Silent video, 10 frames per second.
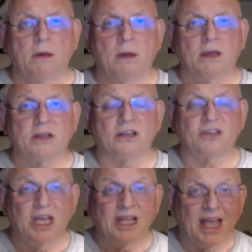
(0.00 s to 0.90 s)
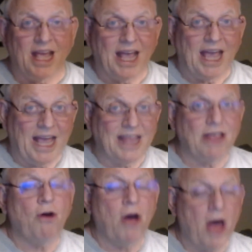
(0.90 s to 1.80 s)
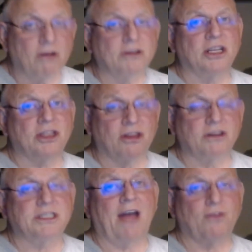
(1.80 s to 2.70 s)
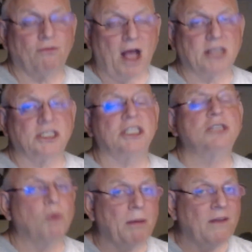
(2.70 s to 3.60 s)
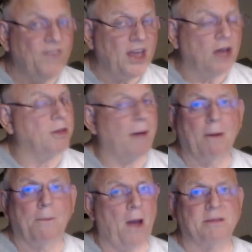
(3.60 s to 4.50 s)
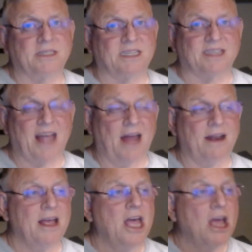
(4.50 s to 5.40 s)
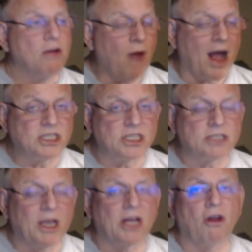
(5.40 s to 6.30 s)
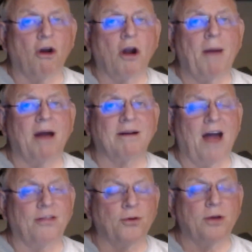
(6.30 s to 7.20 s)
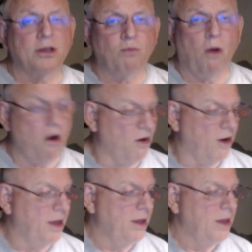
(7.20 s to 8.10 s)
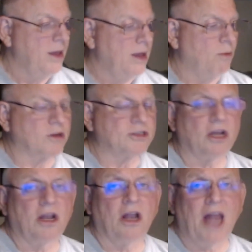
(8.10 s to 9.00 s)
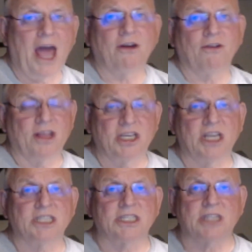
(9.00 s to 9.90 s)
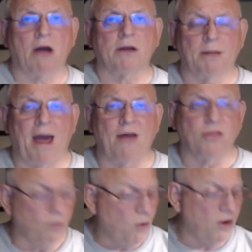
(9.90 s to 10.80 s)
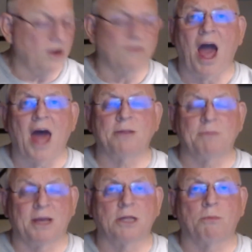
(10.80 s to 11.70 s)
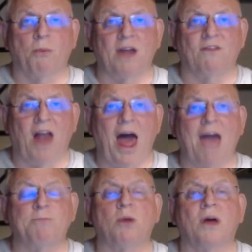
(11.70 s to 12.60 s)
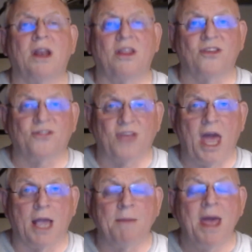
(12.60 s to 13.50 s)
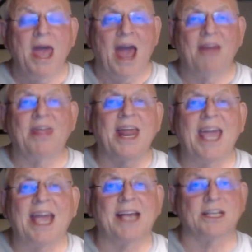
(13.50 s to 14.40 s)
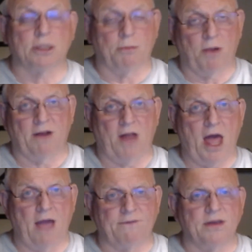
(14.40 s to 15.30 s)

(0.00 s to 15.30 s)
Because he who hungers and thirsts after righteousness will be filled. The Bible promises that. Righteousness, we can learn about God through his word. We're going to see a little later that Jesus is talking about the word of God and being the bread of life, being one and the same, and that he is the bread of life.